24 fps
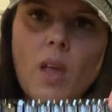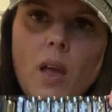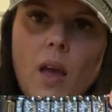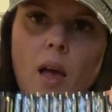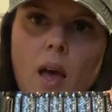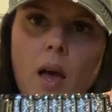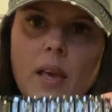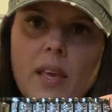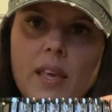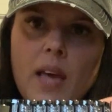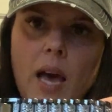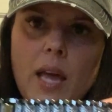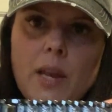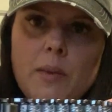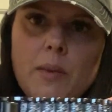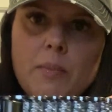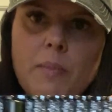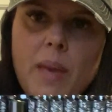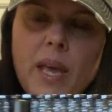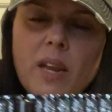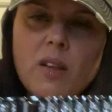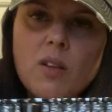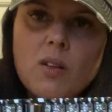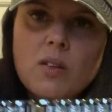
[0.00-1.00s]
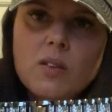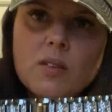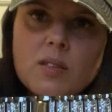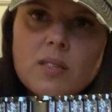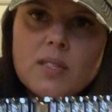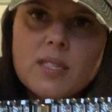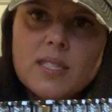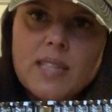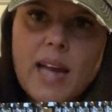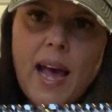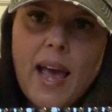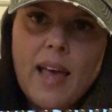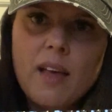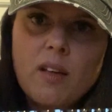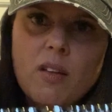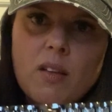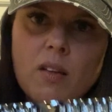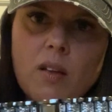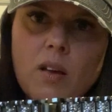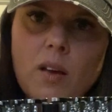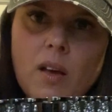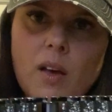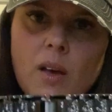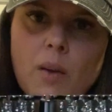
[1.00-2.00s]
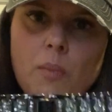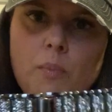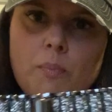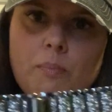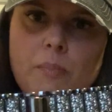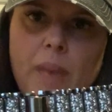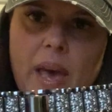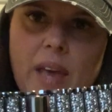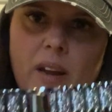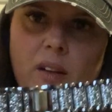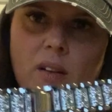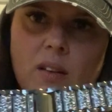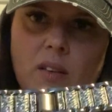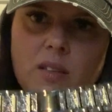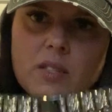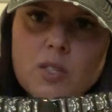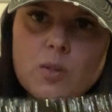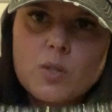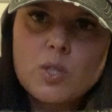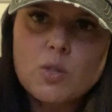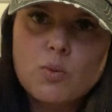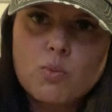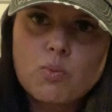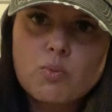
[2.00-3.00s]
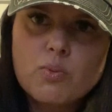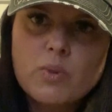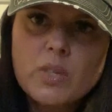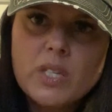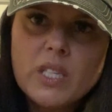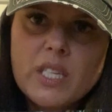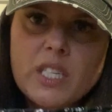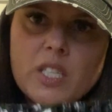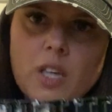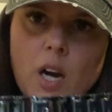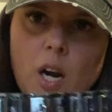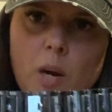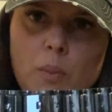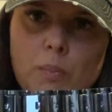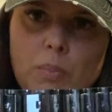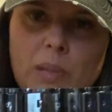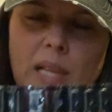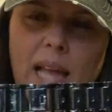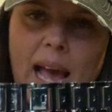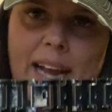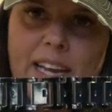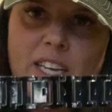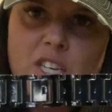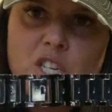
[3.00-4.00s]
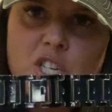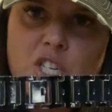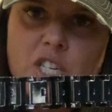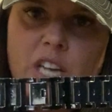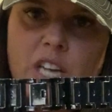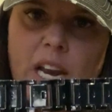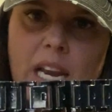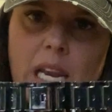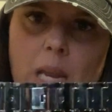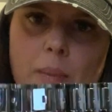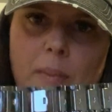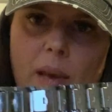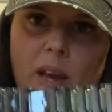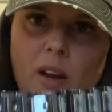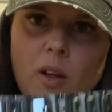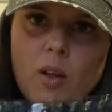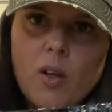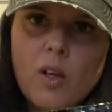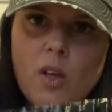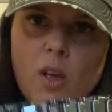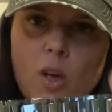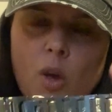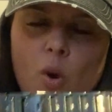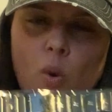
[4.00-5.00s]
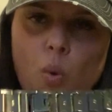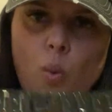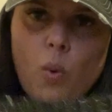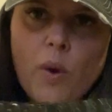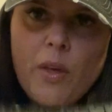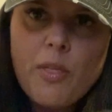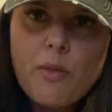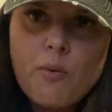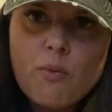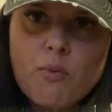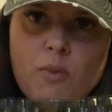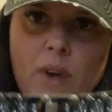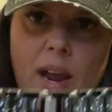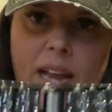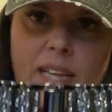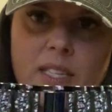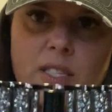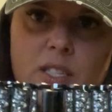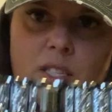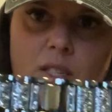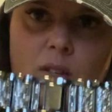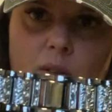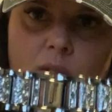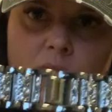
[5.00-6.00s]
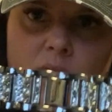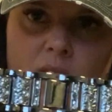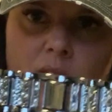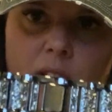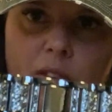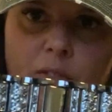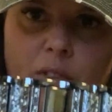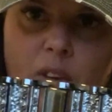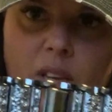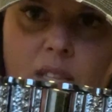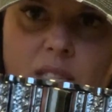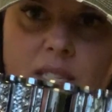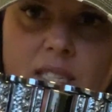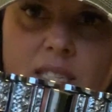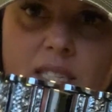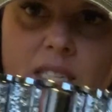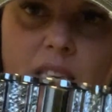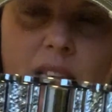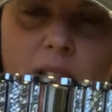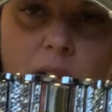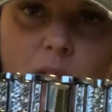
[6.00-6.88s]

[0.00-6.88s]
gunmetal style metal. So it's a really dark blackish shiny metal with rhinestones. I don't know if you can see